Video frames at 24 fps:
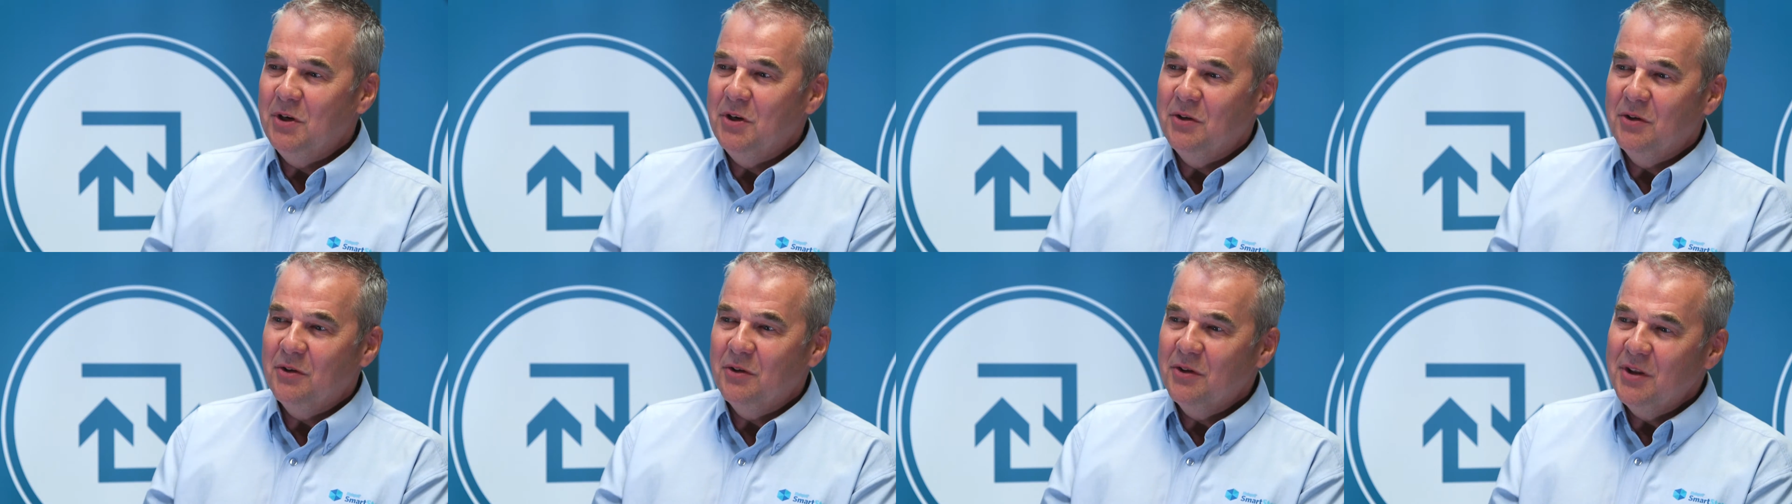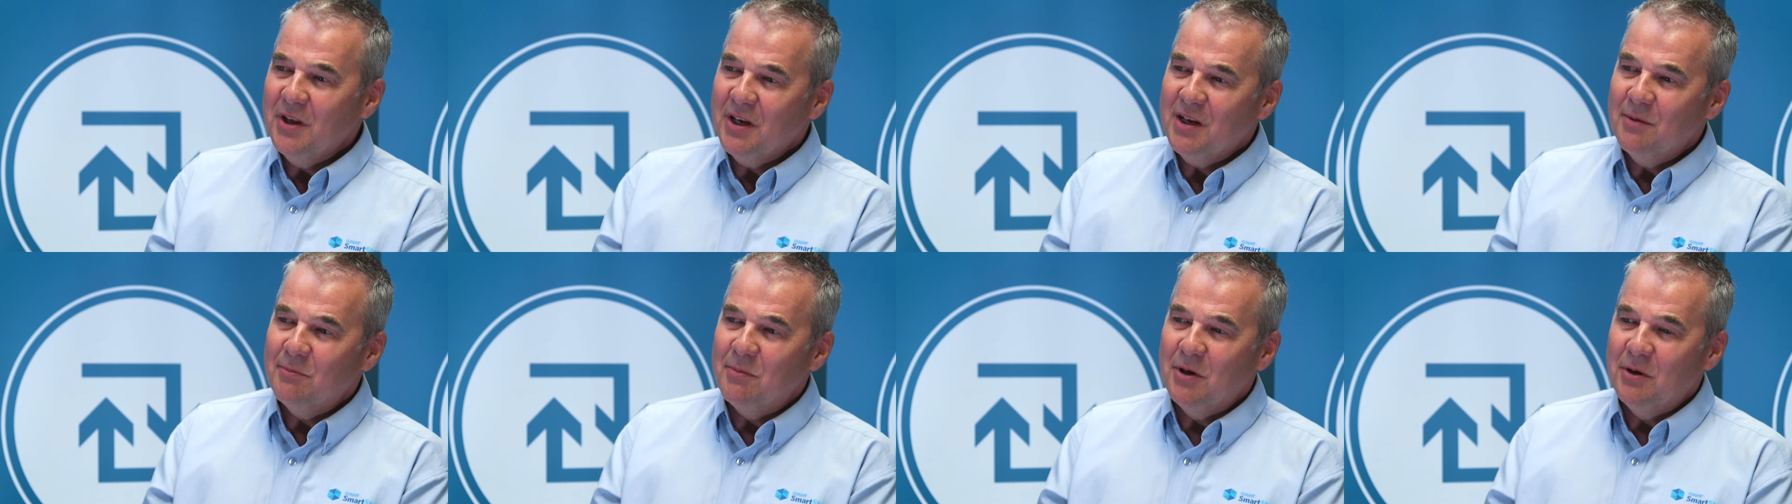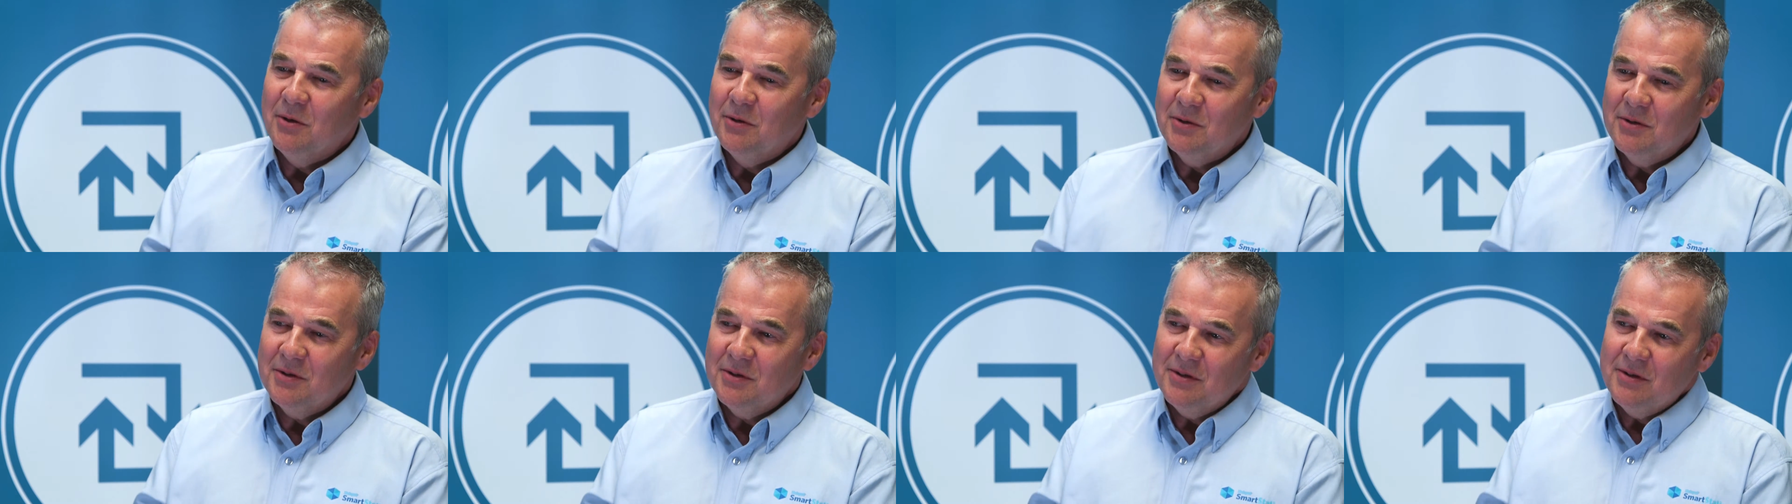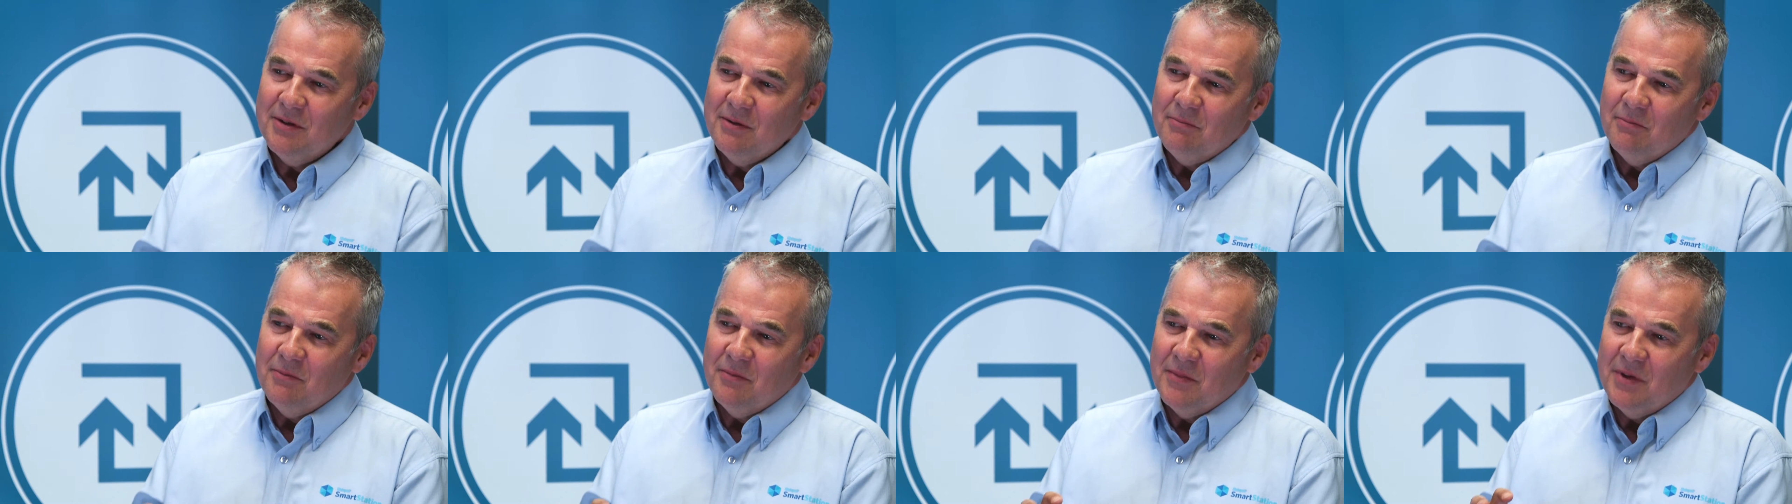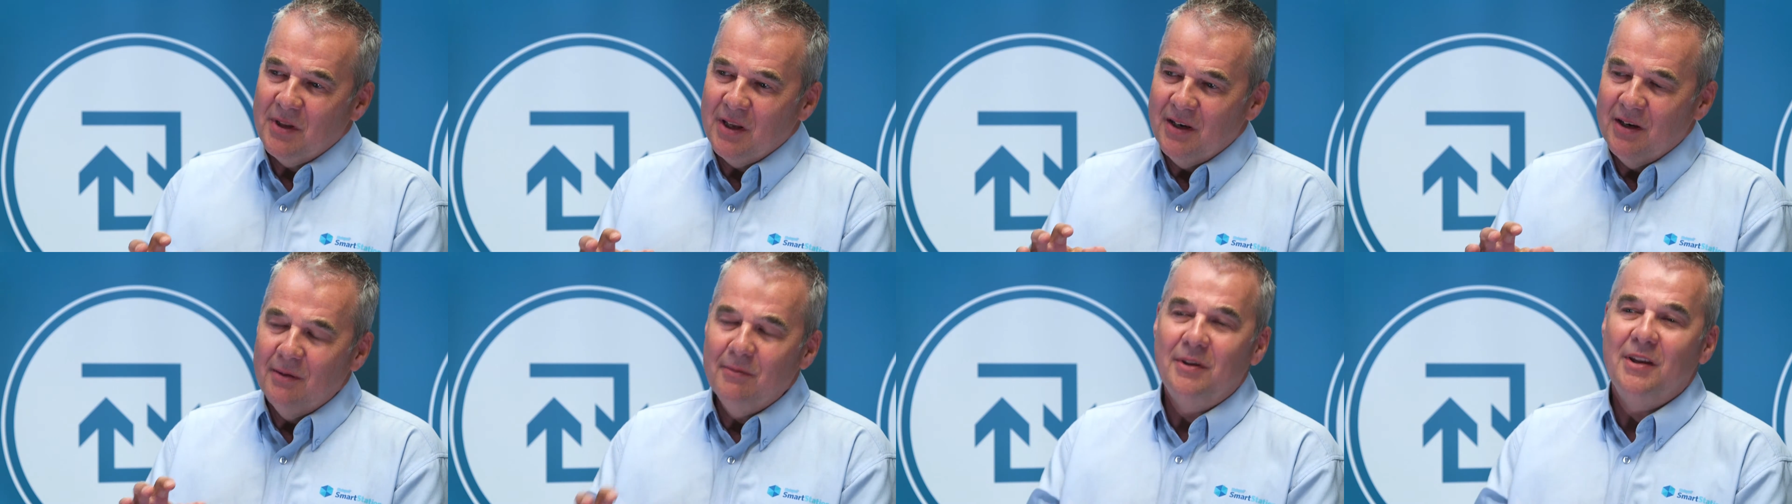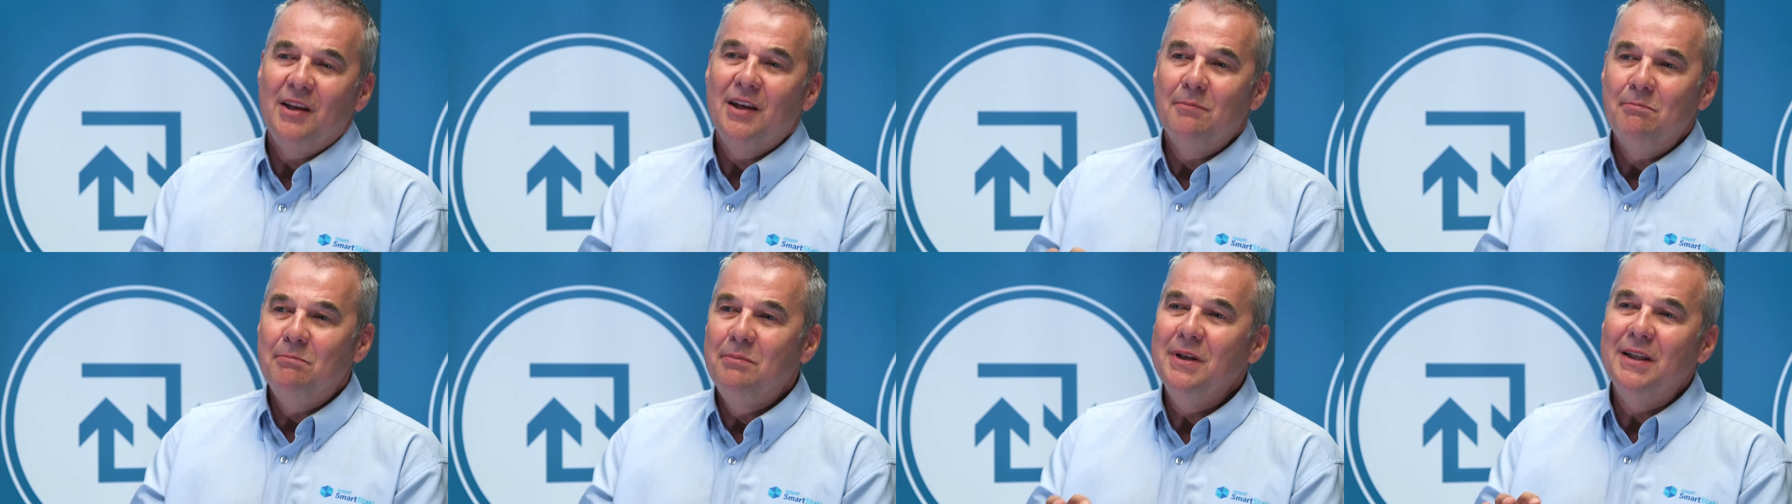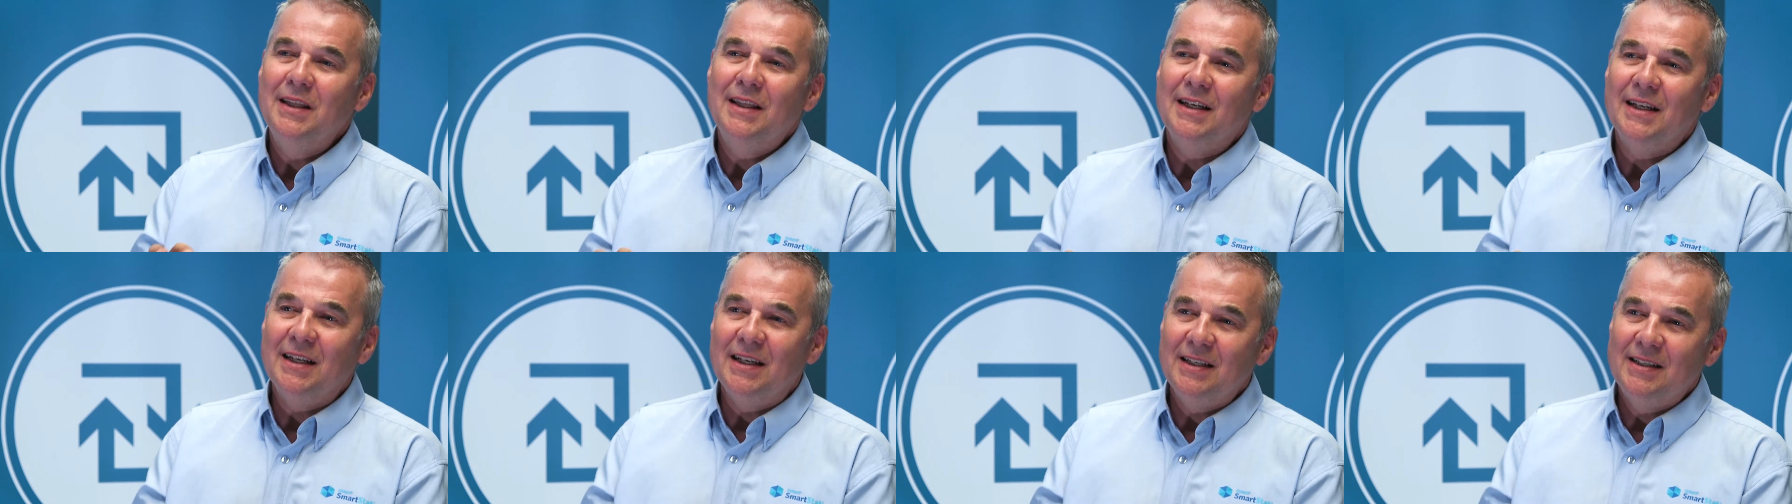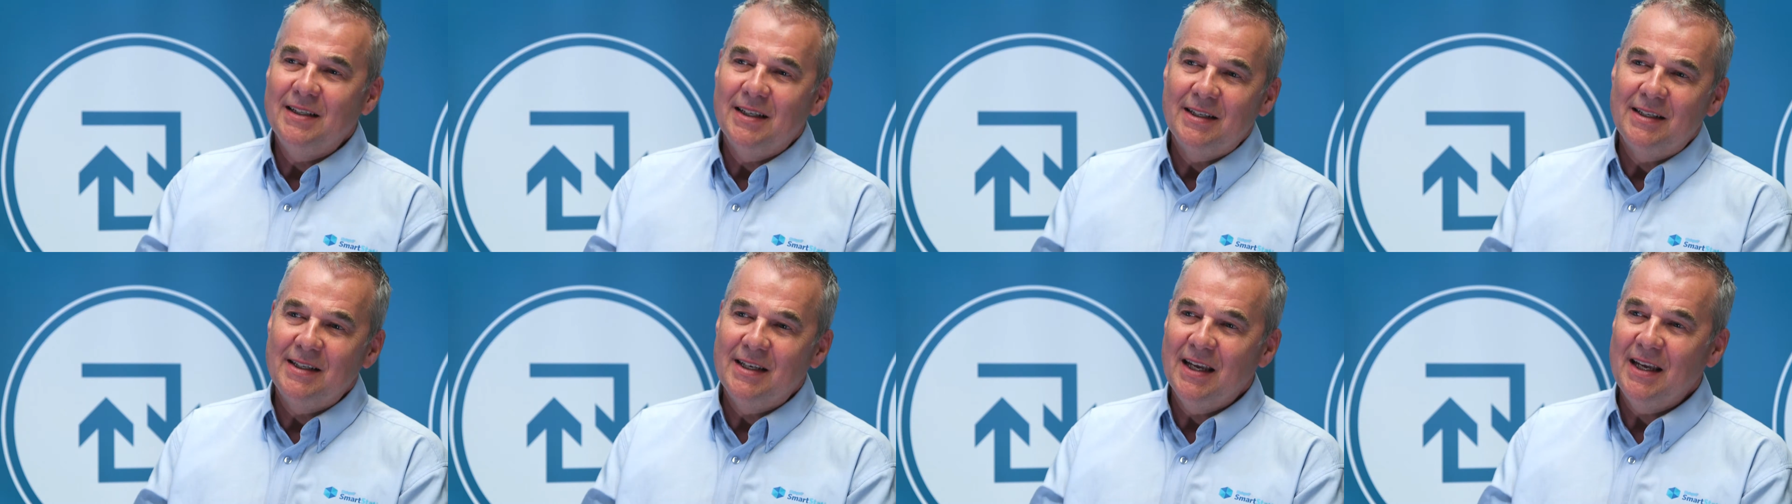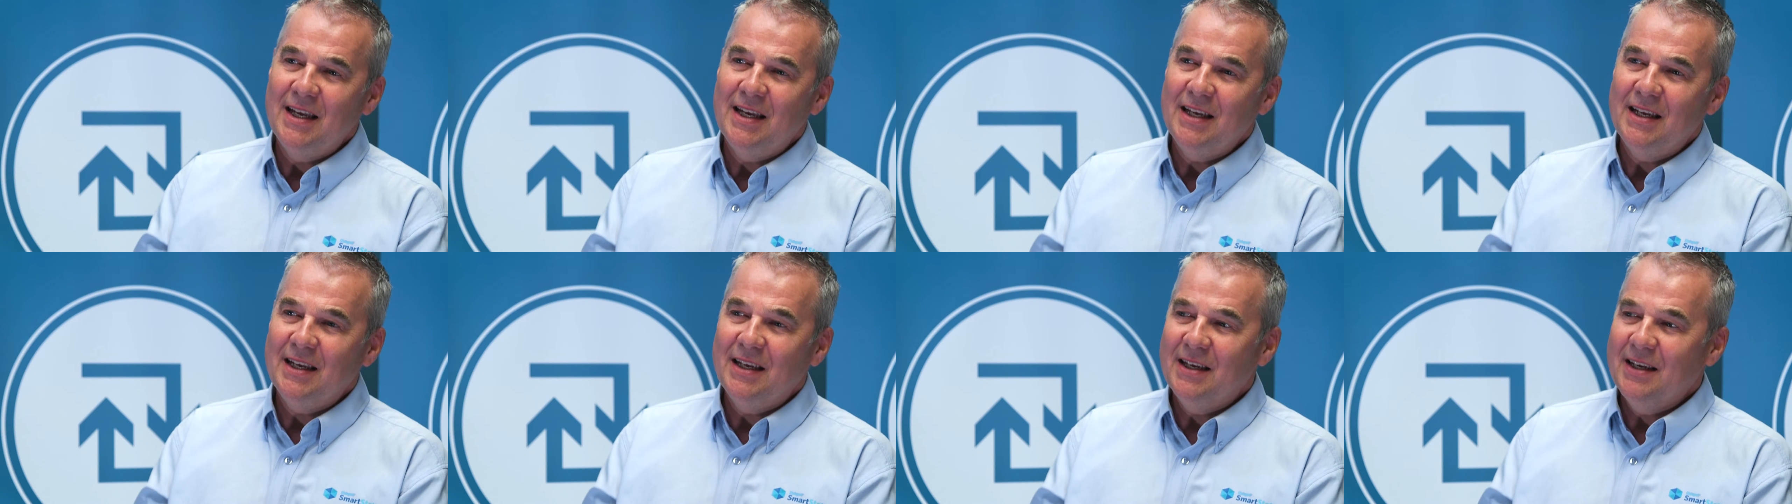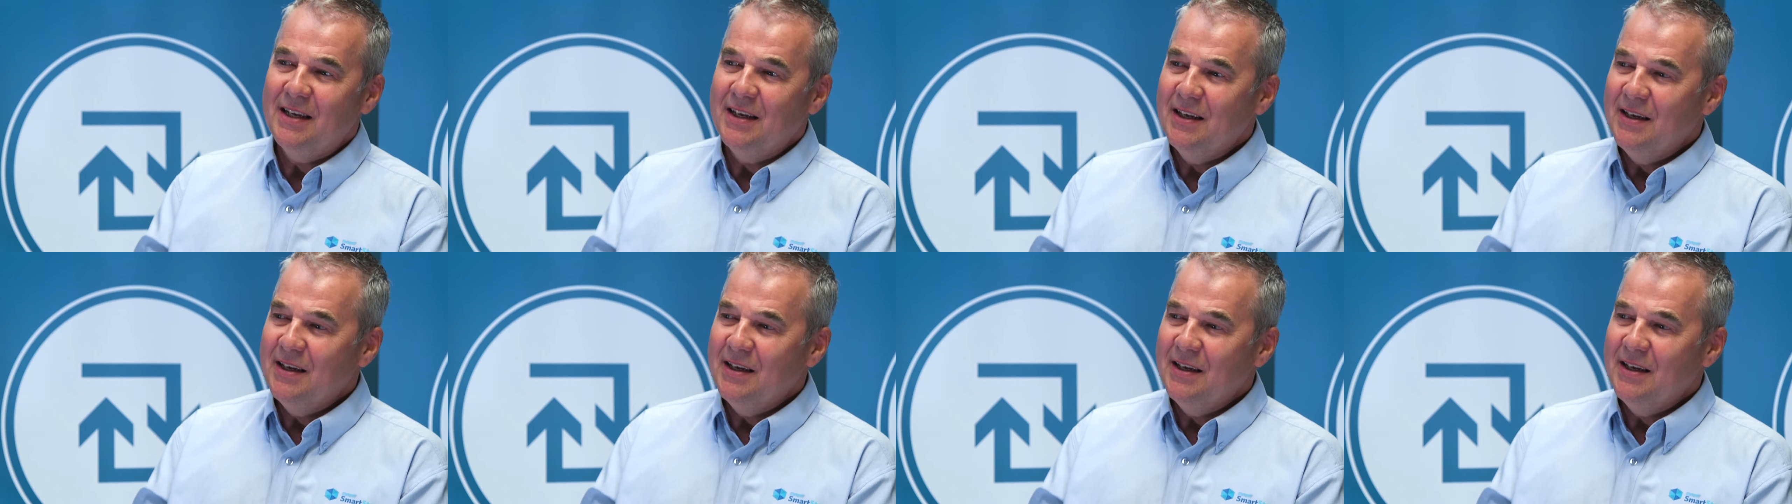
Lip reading: you think about the ability to take